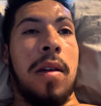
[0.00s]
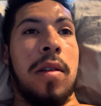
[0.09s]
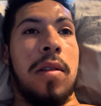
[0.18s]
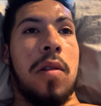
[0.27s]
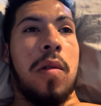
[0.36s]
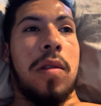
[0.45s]

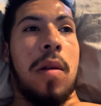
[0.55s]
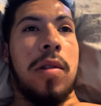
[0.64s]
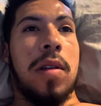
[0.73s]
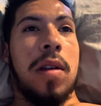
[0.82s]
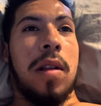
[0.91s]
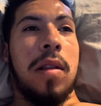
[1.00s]
So it's
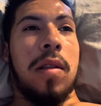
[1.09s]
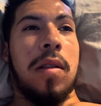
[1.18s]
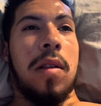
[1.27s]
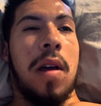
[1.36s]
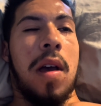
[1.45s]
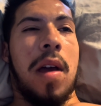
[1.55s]
almost gonna
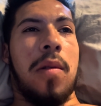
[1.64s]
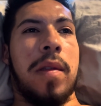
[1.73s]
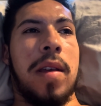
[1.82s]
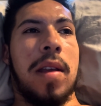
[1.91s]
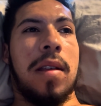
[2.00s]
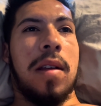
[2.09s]
l I don't
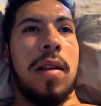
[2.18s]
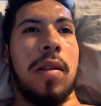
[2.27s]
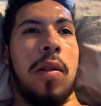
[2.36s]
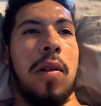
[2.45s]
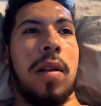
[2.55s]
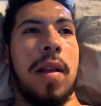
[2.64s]
think it's gonna
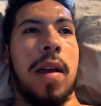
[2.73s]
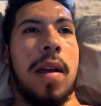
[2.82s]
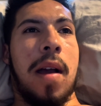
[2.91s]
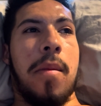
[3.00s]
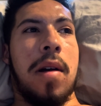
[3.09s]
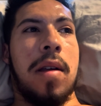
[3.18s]
look like
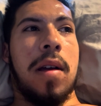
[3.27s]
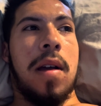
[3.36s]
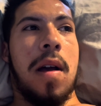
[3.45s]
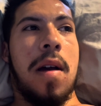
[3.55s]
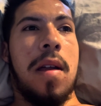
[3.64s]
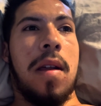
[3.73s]
I'm on a
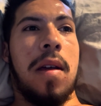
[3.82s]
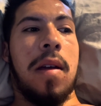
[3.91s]
cut,